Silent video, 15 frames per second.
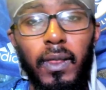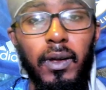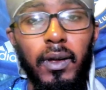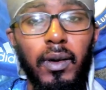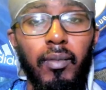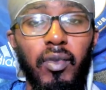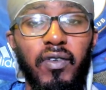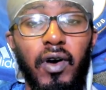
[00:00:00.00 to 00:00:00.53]

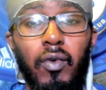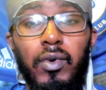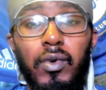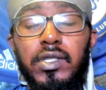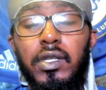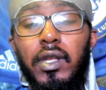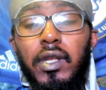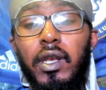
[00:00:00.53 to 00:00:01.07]
Without wasting
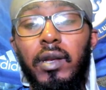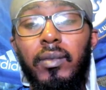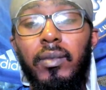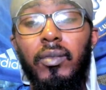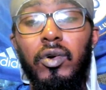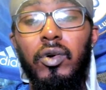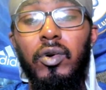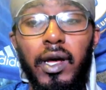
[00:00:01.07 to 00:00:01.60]
any more
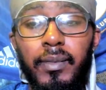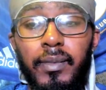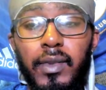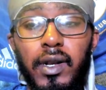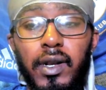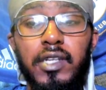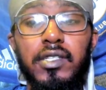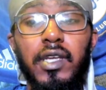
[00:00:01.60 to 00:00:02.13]
time,
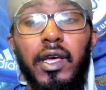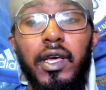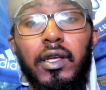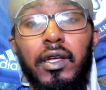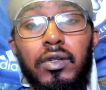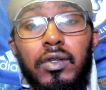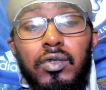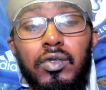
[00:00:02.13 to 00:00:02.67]
let's get
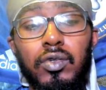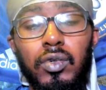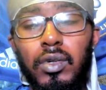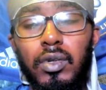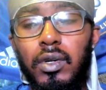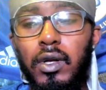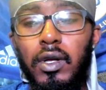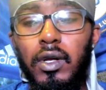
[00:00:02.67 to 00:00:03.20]
into
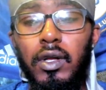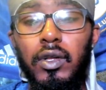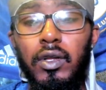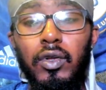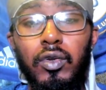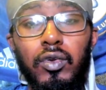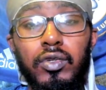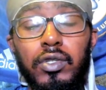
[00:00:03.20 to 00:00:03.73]
the
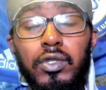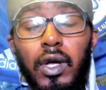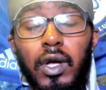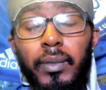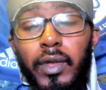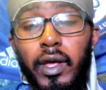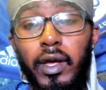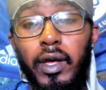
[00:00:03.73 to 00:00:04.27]
news update.